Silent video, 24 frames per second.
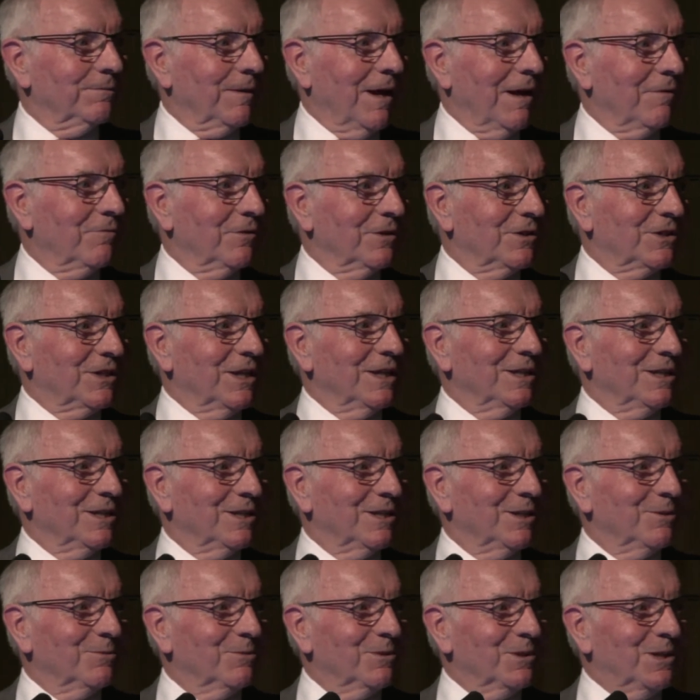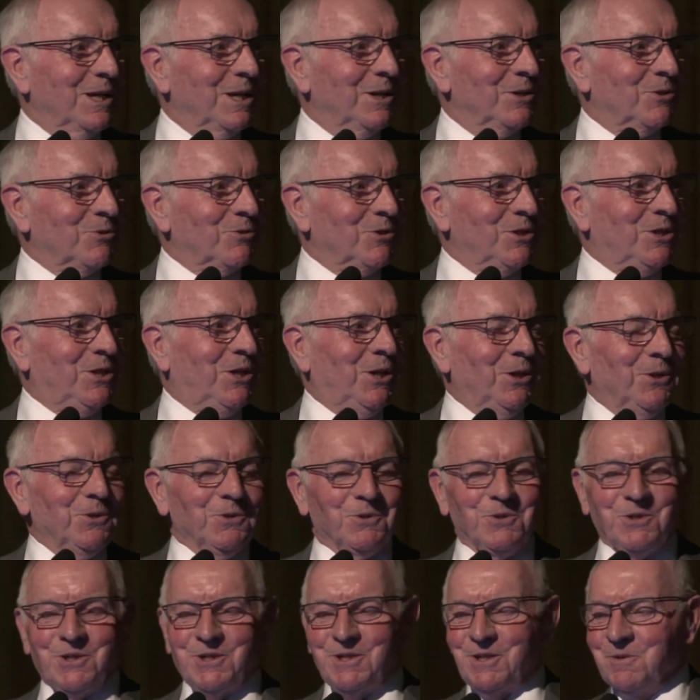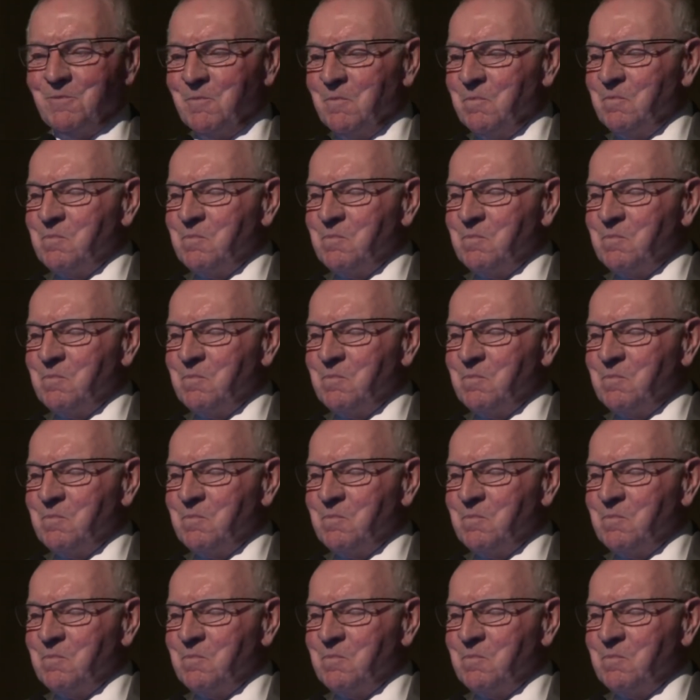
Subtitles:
ever since it was introduced.